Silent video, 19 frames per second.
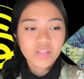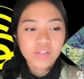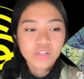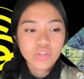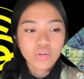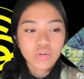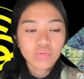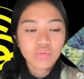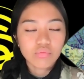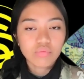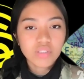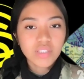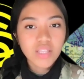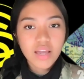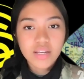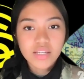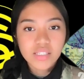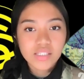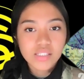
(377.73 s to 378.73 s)
So what
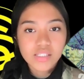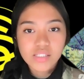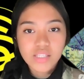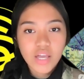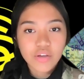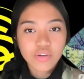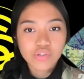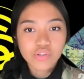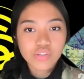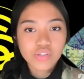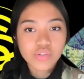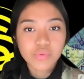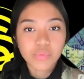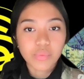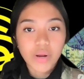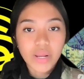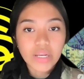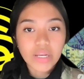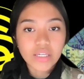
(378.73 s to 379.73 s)
that is that you're just
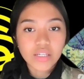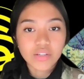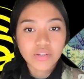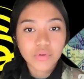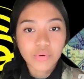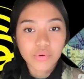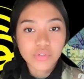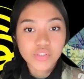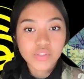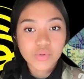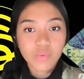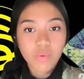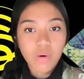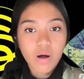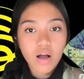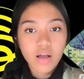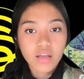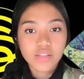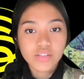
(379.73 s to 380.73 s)
rating your
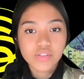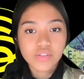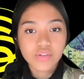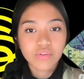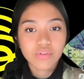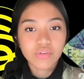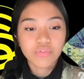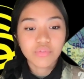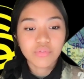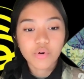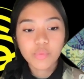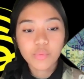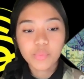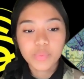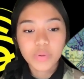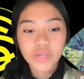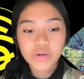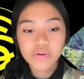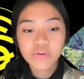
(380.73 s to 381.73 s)
squad. So for
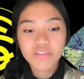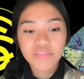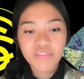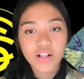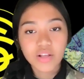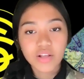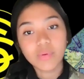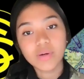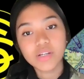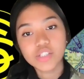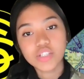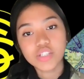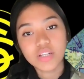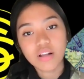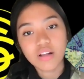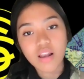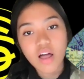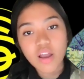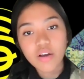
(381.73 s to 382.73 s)
peer
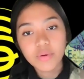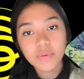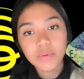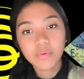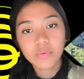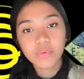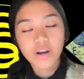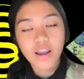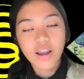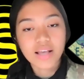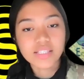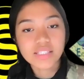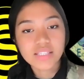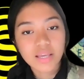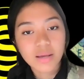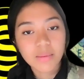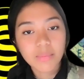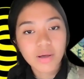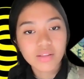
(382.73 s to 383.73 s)
evaluation, a lot of people were
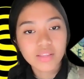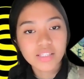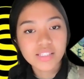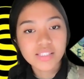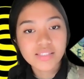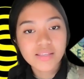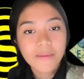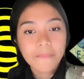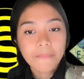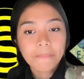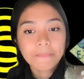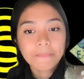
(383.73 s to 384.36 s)
asking about this.